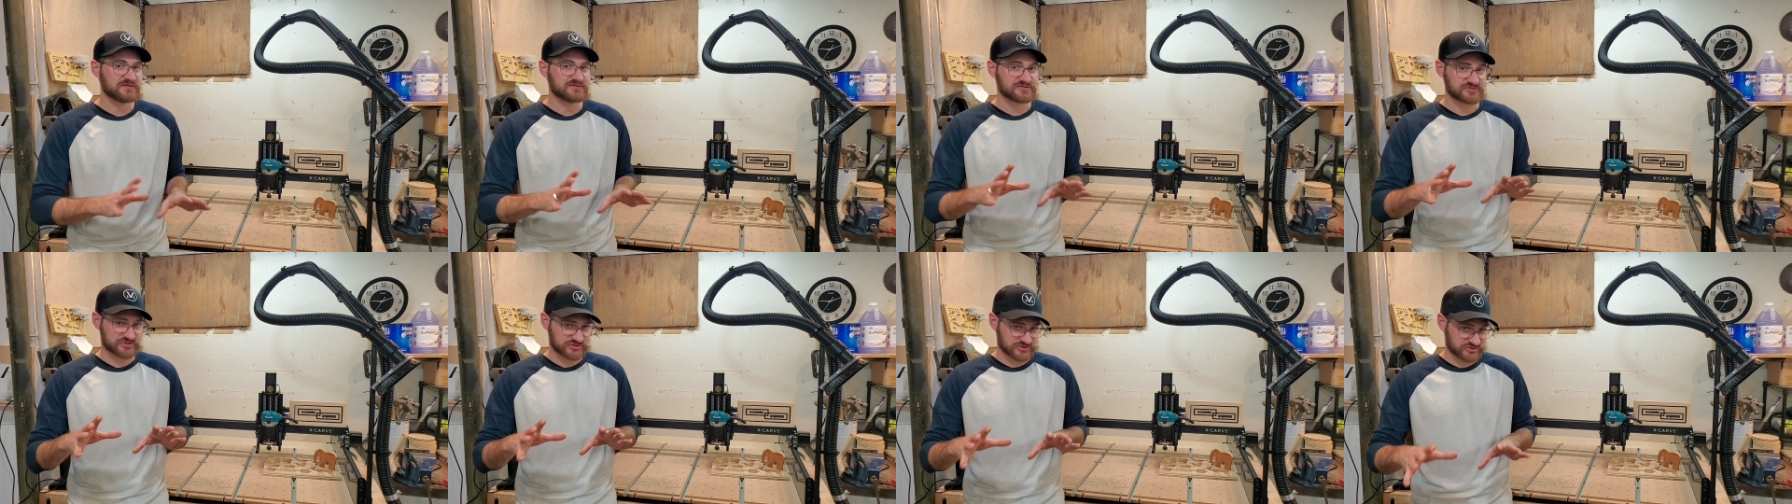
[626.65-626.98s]

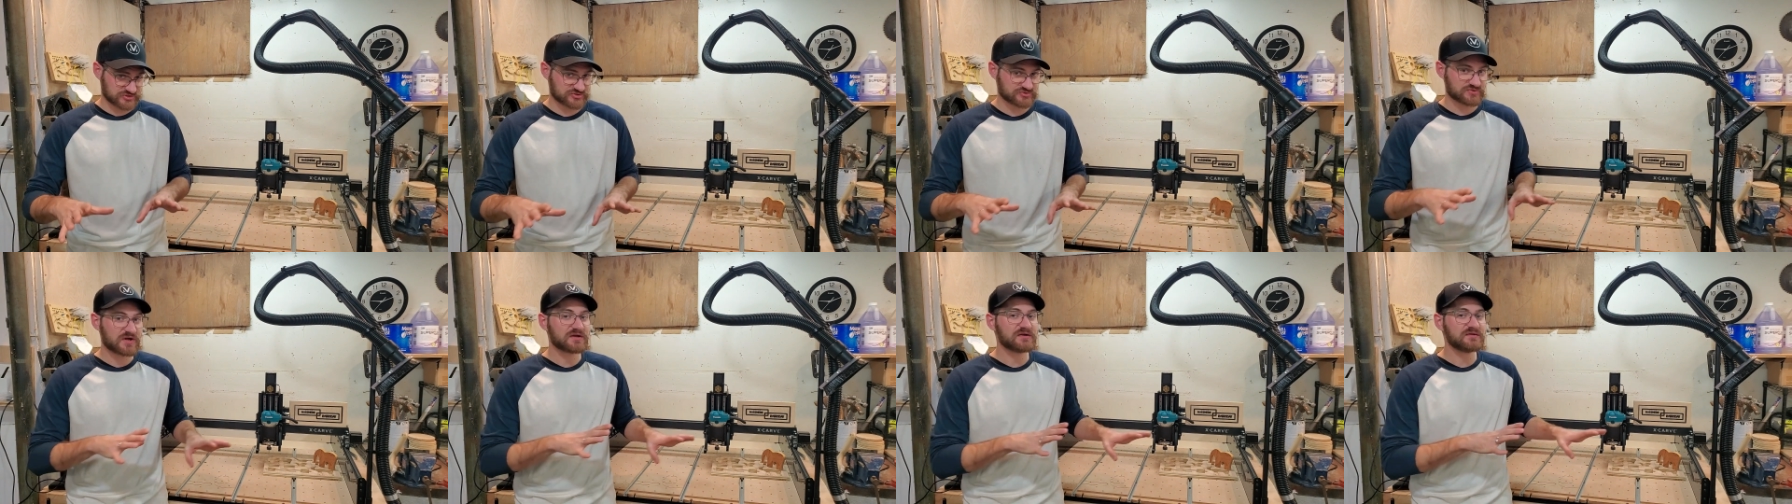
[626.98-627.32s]

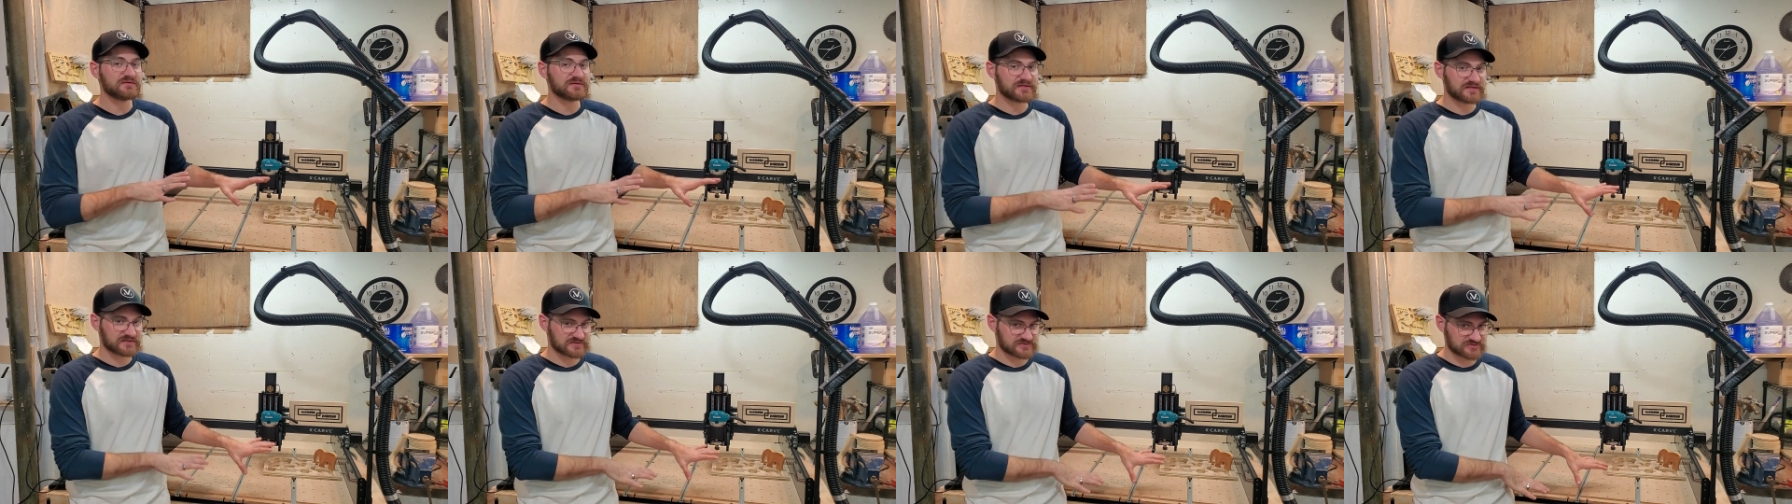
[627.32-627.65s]

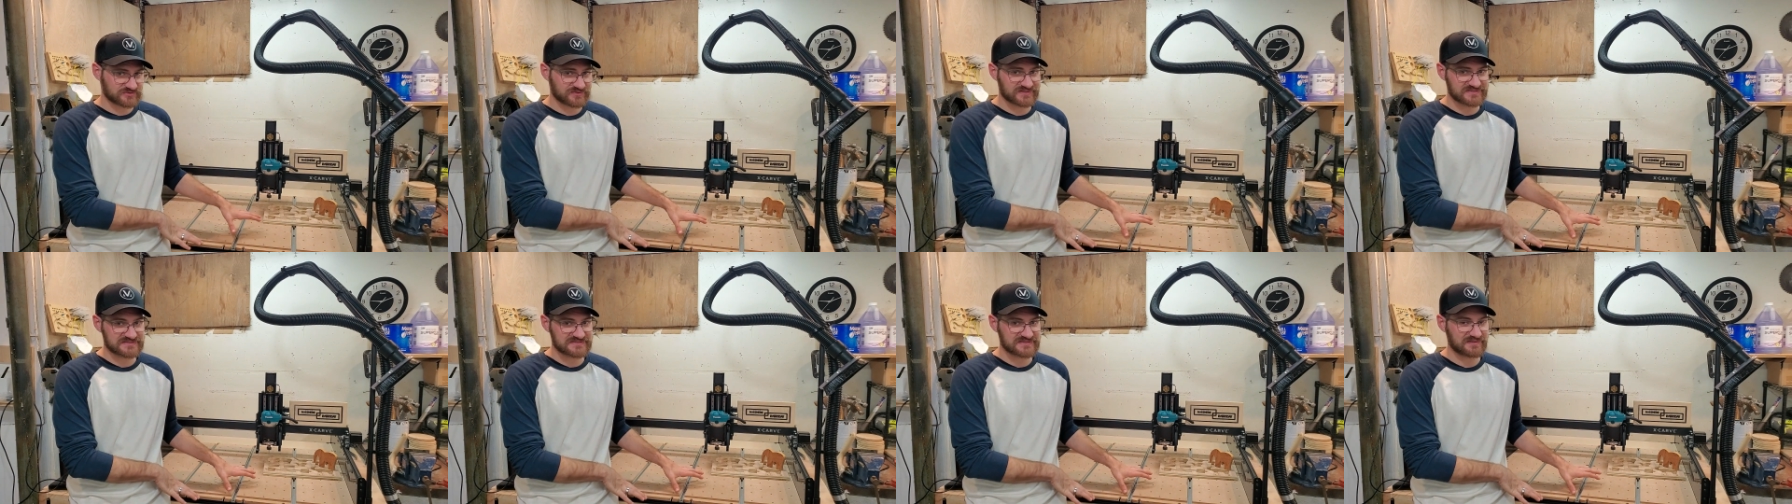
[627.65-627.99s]
struggling
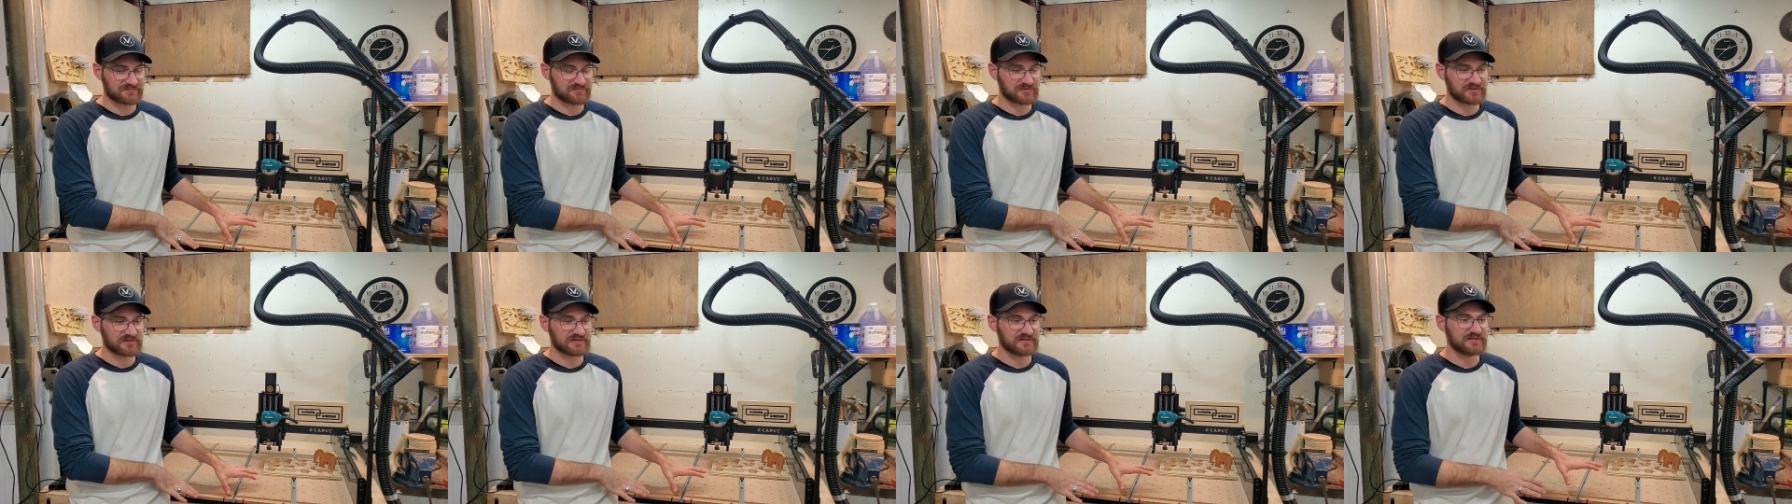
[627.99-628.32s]
to
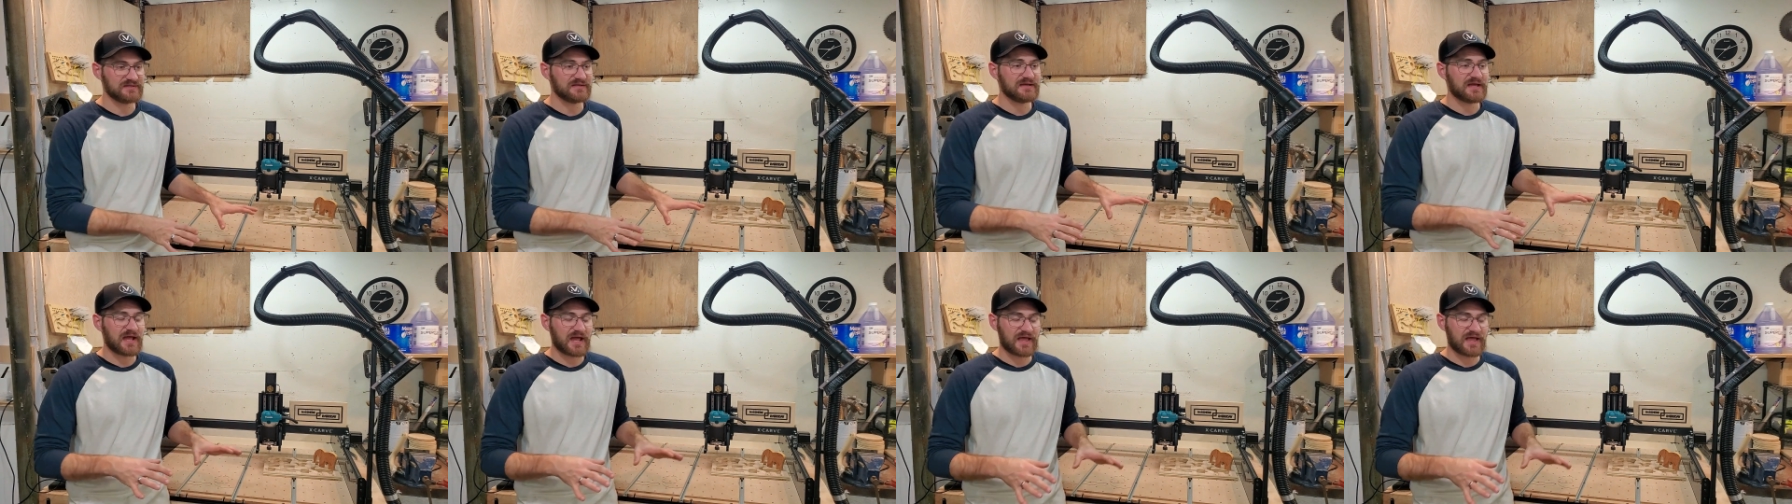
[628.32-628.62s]
assemble it,